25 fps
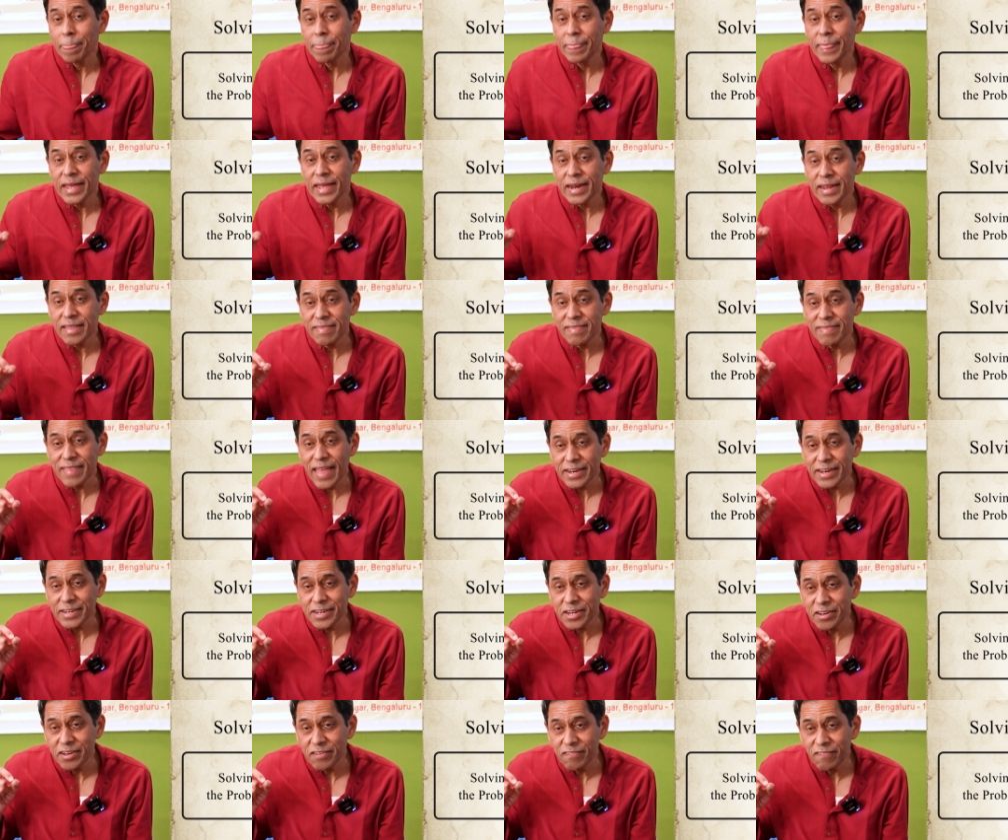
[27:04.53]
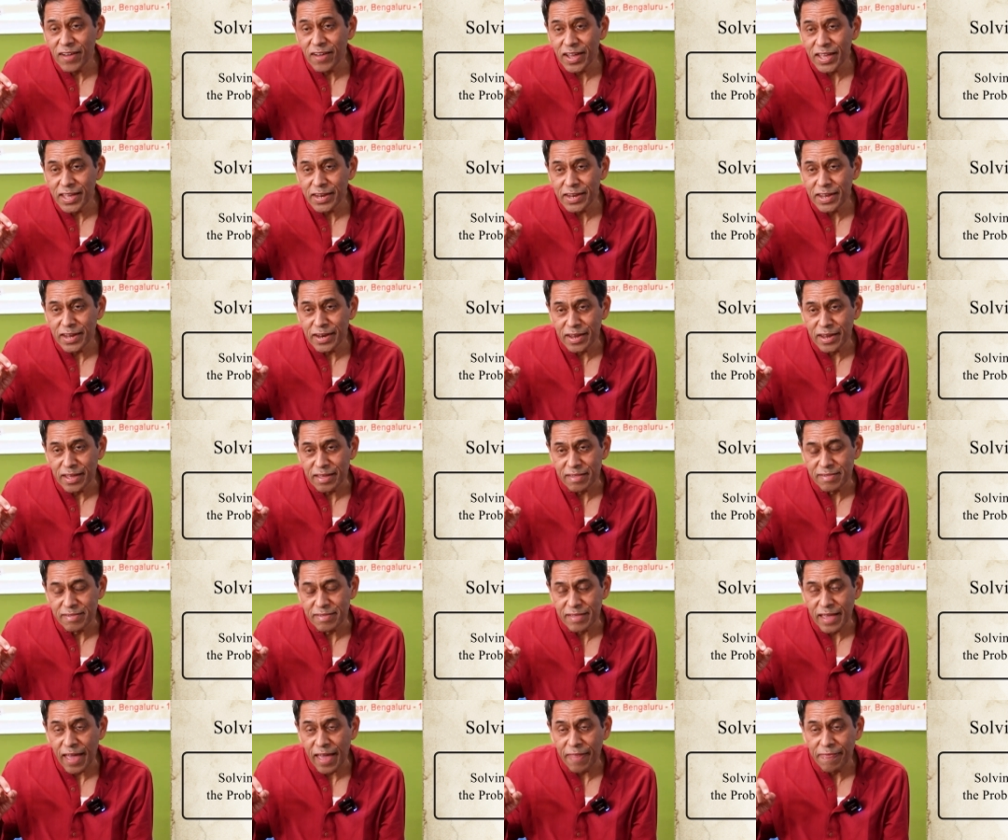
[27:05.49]
There is that divine in
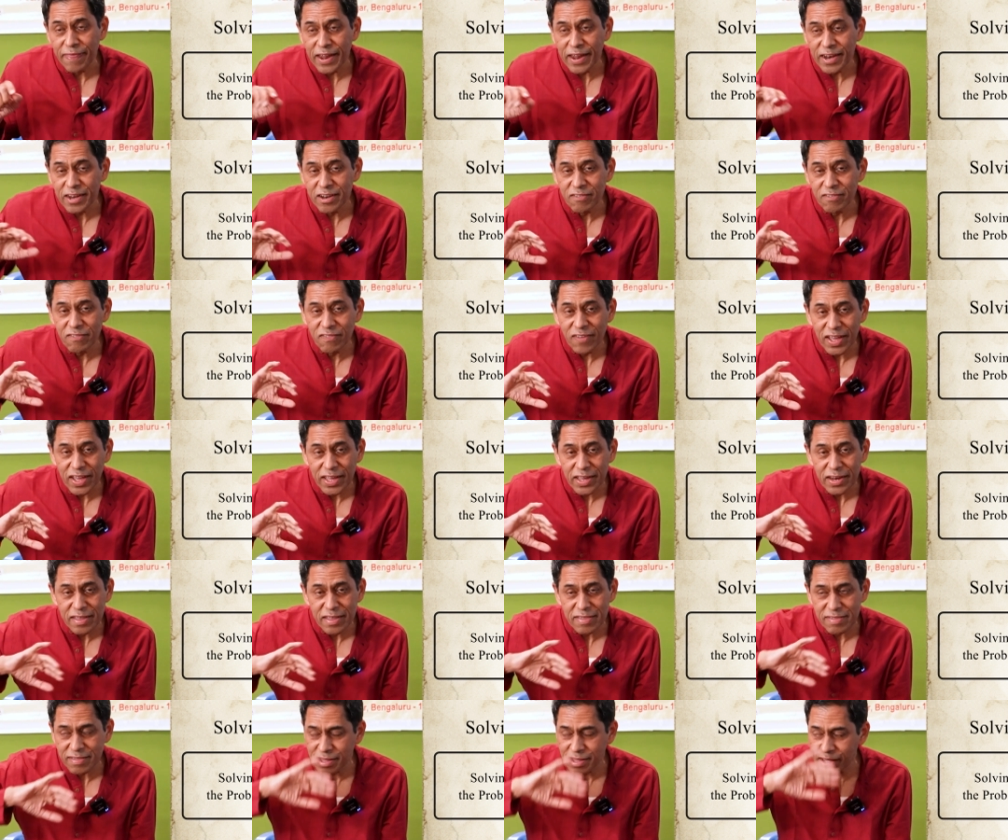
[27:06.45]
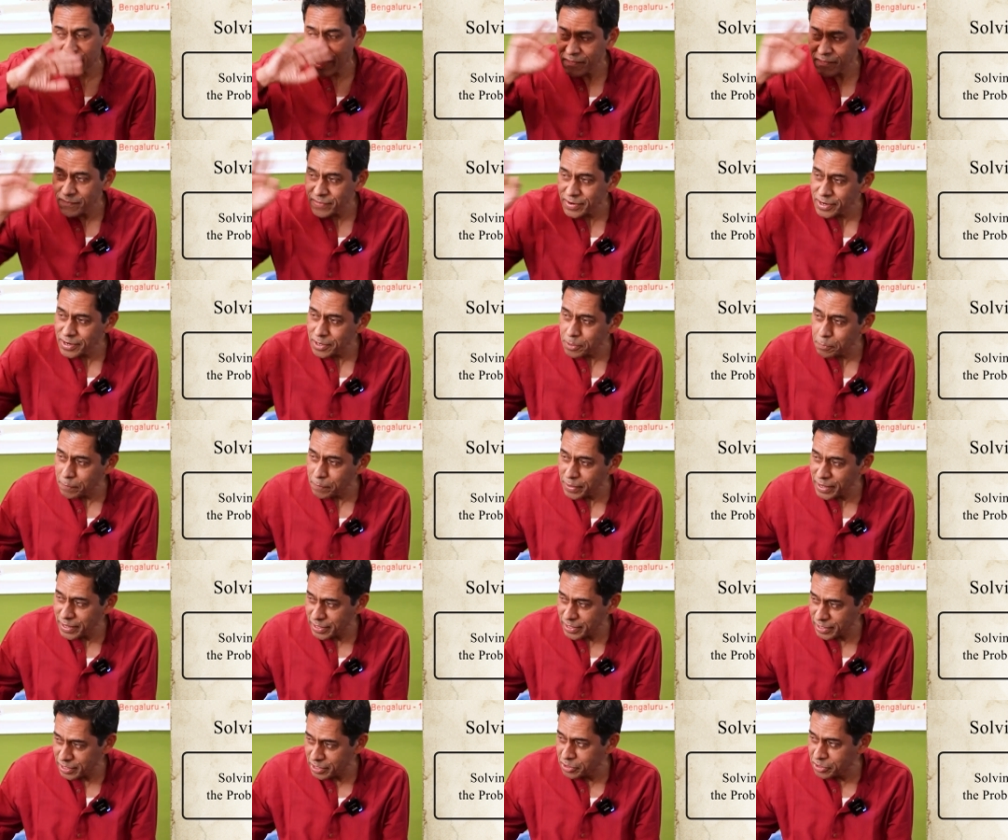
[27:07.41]
us, and that divine is covered by
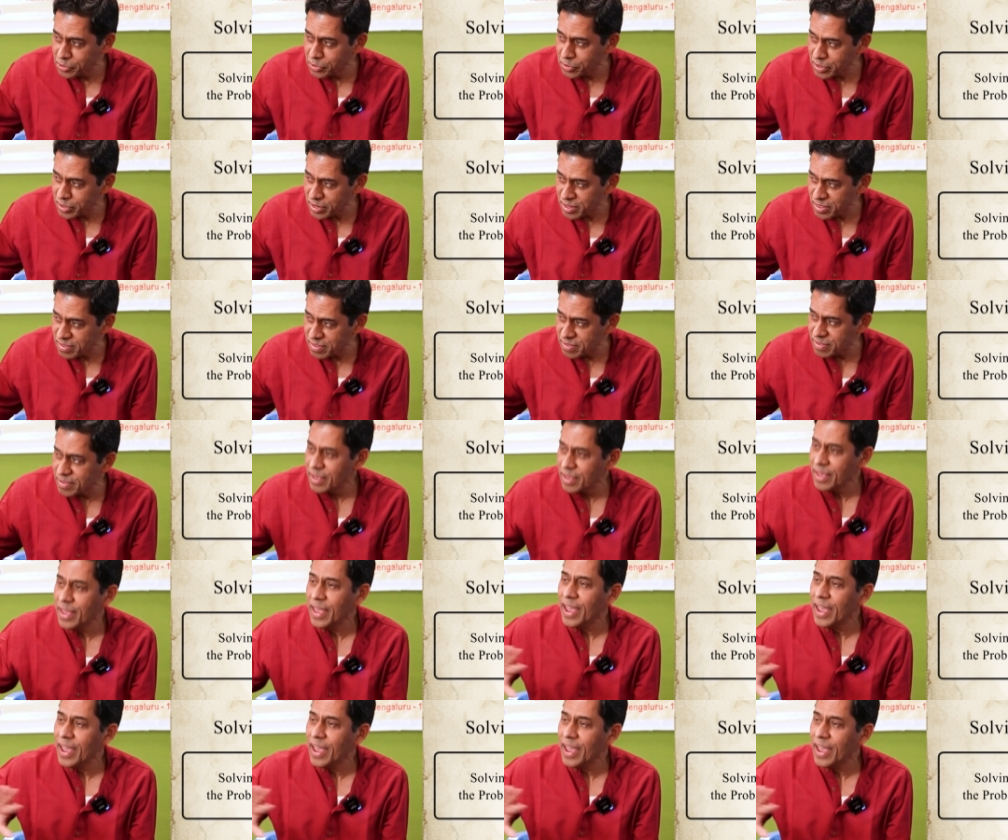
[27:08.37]
ignorance.